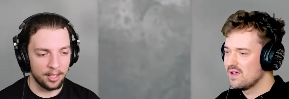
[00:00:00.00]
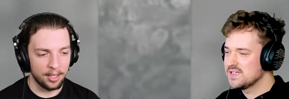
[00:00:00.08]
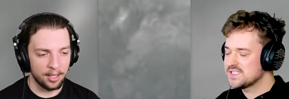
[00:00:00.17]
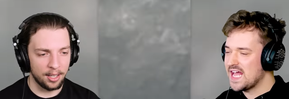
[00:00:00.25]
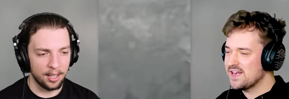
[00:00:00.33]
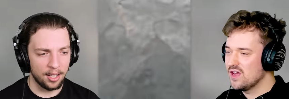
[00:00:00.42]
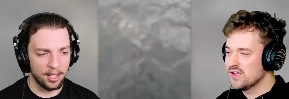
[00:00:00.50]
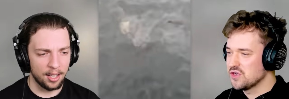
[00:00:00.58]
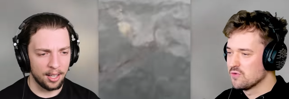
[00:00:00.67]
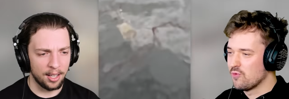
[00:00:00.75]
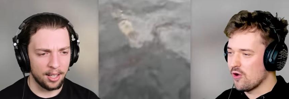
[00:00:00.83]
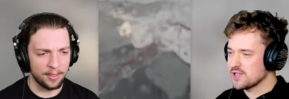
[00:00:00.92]
Speaker 1: Is that
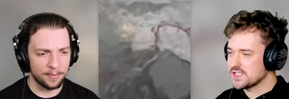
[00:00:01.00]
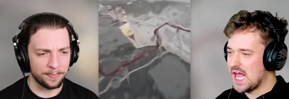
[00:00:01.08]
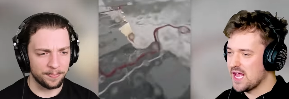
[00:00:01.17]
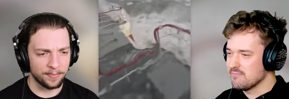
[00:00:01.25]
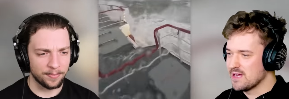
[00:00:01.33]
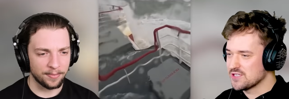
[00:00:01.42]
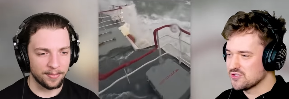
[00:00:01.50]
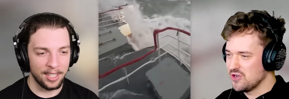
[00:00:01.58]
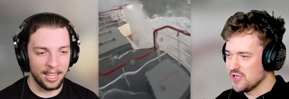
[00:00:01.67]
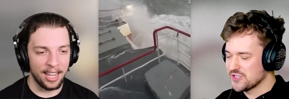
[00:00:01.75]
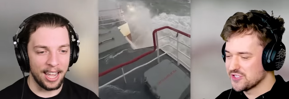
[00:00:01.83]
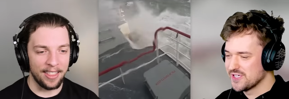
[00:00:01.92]
not your worst nightmare,
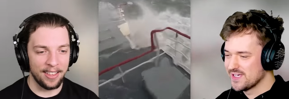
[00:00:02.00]
Josh? Yeah,